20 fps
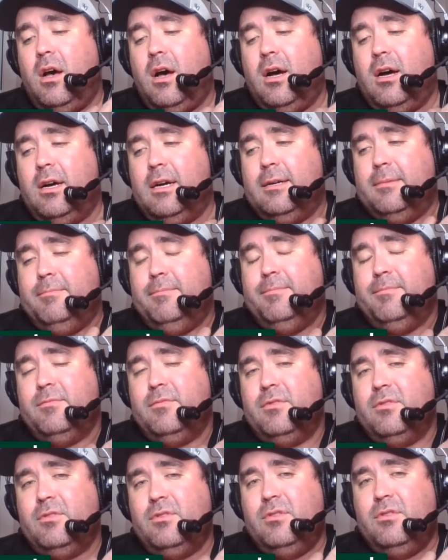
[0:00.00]
Um,
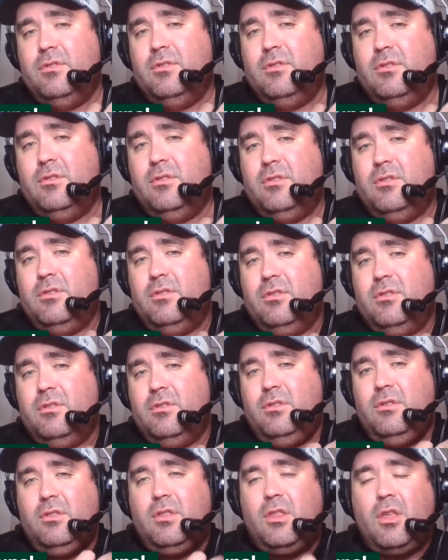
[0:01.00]

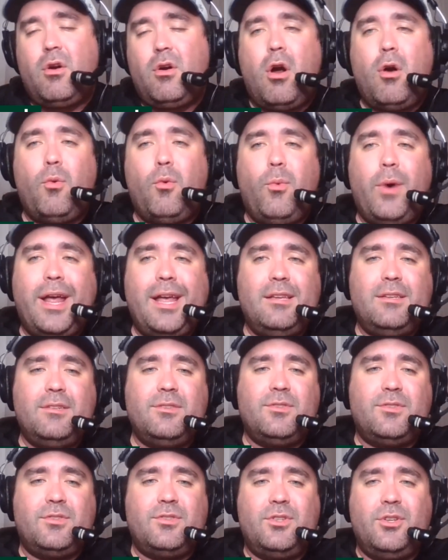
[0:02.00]
there are
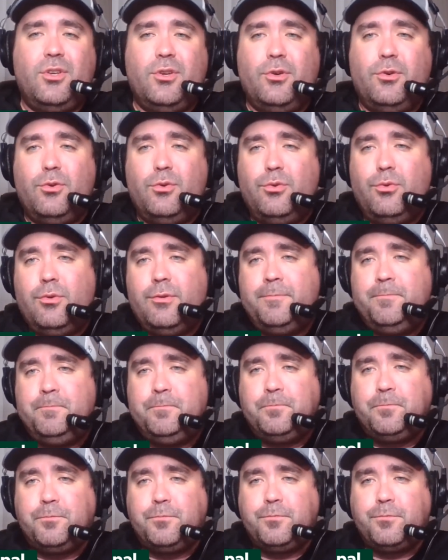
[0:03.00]
ways to
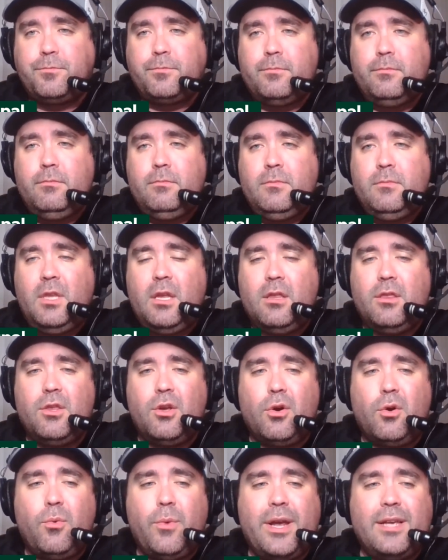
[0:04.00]

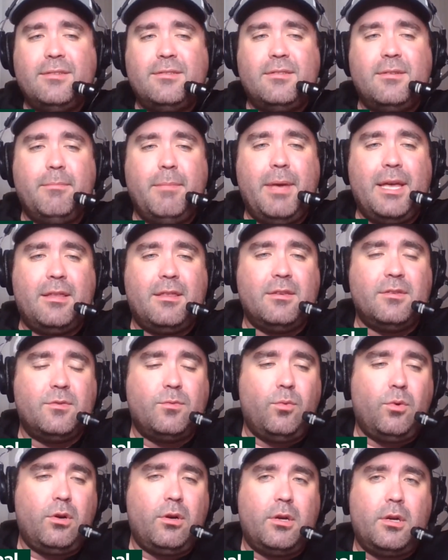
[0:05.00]
there are ways to make
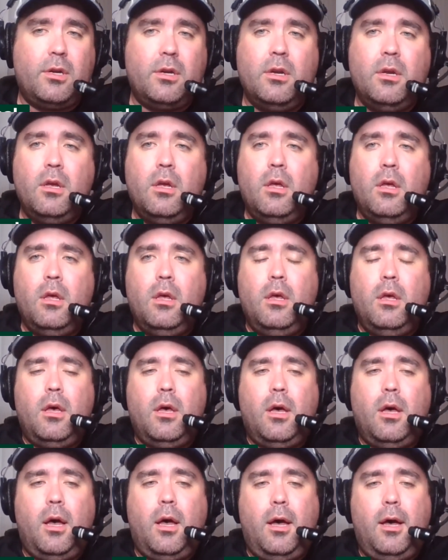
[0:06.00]
this work,
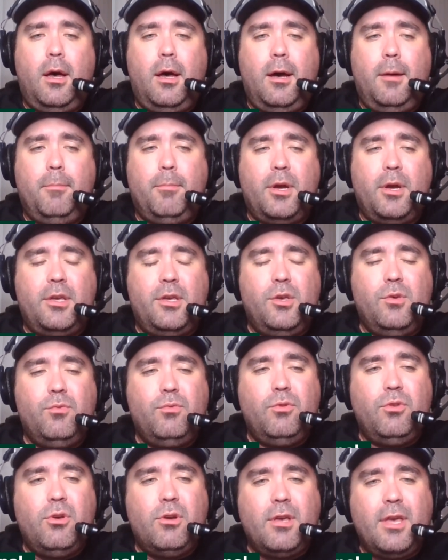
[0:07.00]
uh, but you
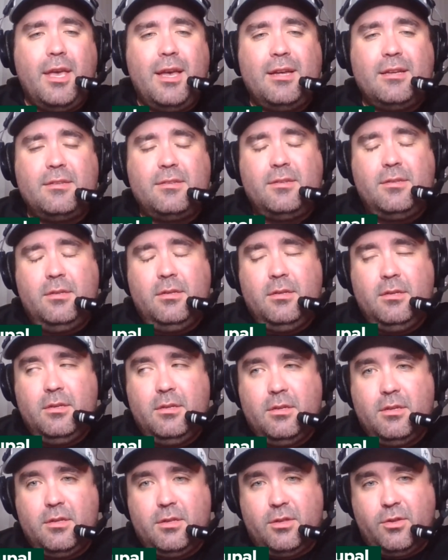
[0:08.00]
look at
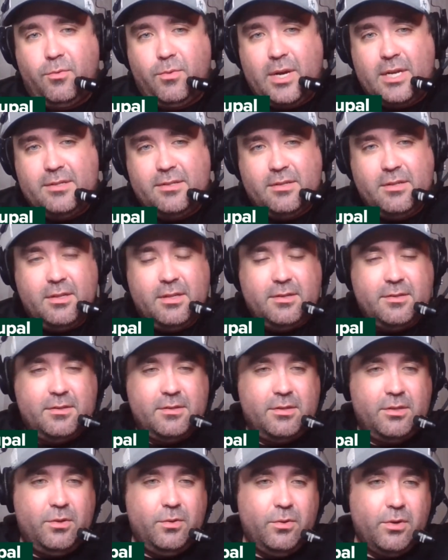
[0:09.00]
the rest of
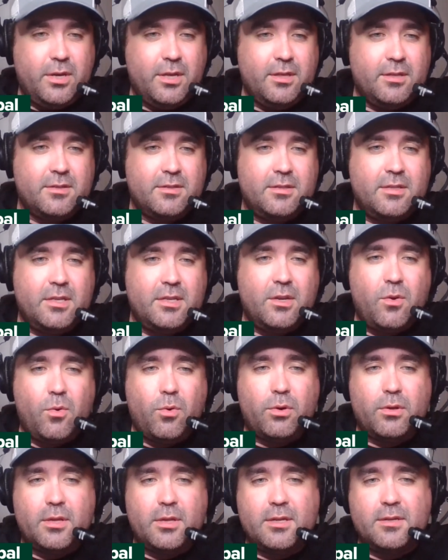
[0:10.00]
this. You look at this
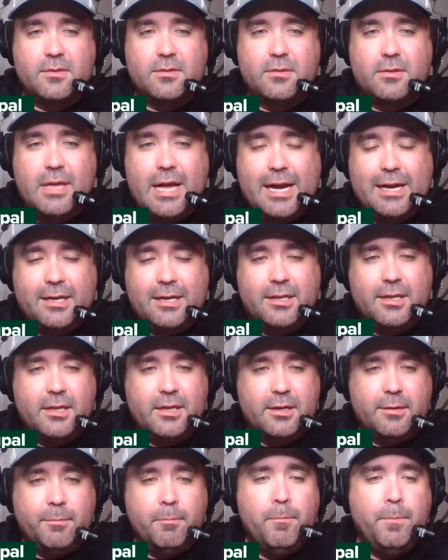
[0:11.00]
decor that is locked
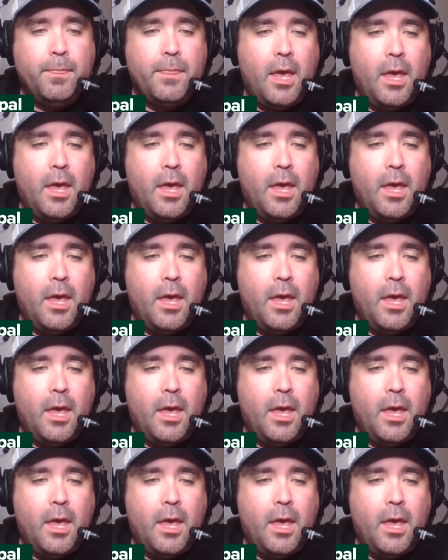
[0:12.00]
in